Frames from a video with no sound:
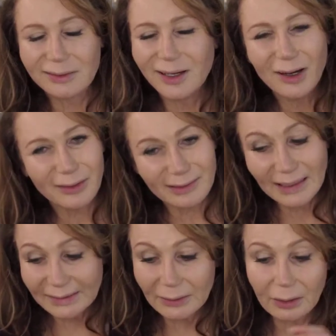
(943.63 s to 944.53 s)
All the
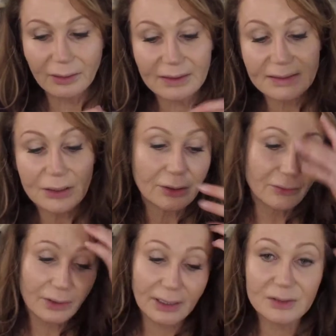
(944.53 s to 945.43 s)
technical things that you didn't
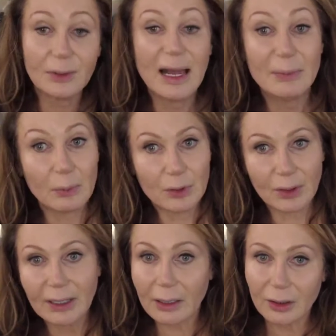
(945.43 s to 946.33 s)
realize would happen when you're
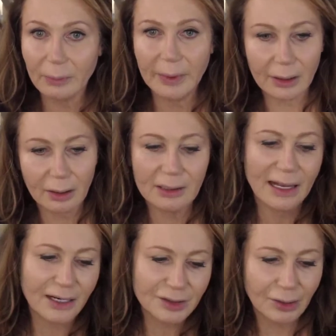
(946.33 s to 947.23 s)
getting a good mirror,
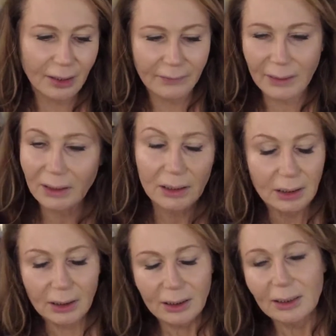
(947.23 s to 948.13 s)
extra heavy,
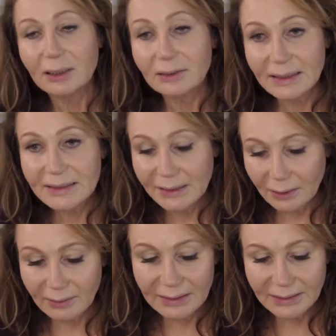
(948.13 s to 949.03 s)

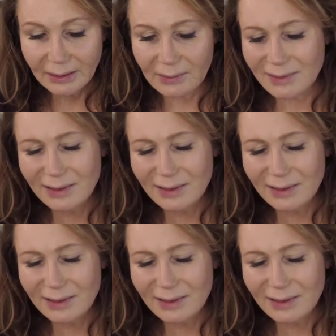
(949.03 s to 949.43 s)
detailed details.